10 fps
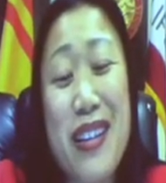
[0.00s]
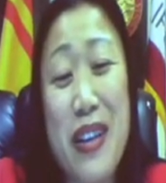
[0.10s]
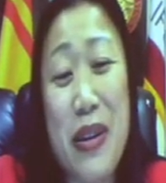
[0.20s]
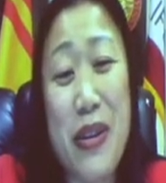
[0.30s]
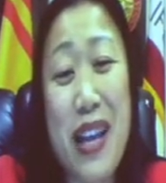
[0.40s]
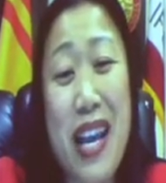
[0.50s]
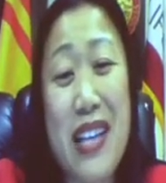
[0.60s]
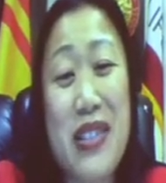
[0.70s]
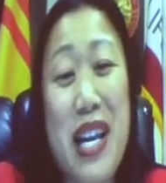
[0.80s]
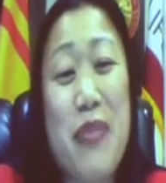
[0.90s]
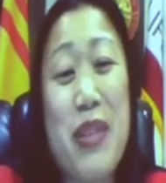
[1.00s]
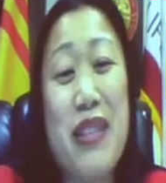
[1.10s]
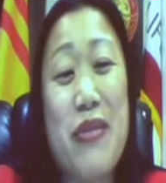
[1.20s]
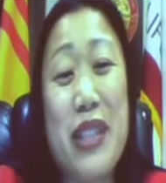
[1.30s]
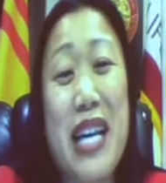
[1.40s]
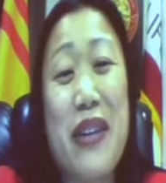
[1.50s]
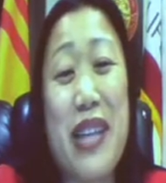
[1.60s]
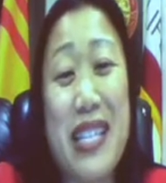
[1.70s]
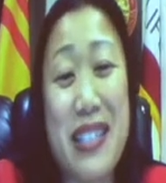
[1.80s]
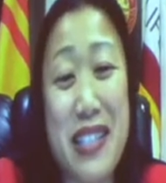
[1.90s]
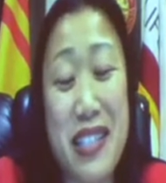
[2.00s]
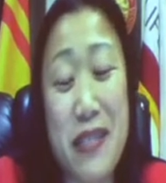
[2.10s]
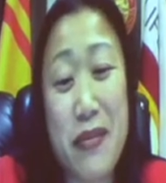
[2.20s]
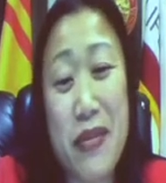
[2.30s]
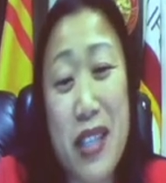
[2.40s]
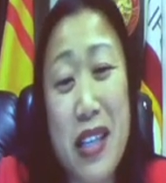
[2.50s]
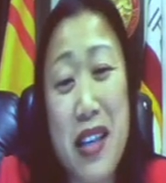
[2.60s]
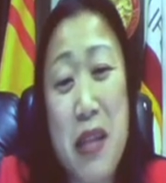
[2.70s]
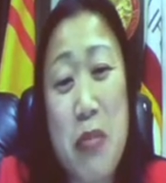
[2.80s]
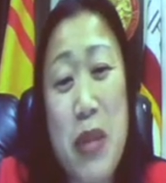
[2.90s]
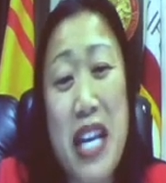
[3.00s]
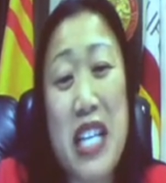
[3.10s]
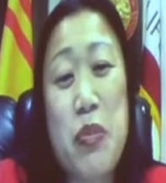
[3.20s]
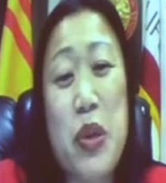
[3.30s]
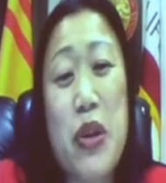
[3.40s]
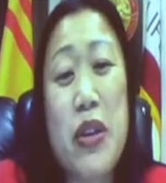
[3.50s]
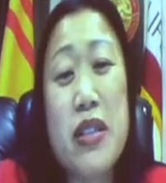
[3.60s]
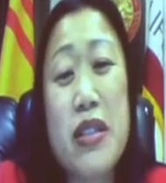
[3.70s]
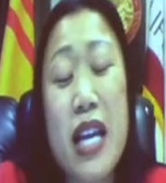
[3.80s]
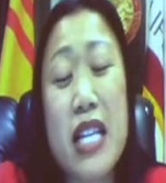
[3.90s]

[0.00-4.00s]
here has not been without incident. My experience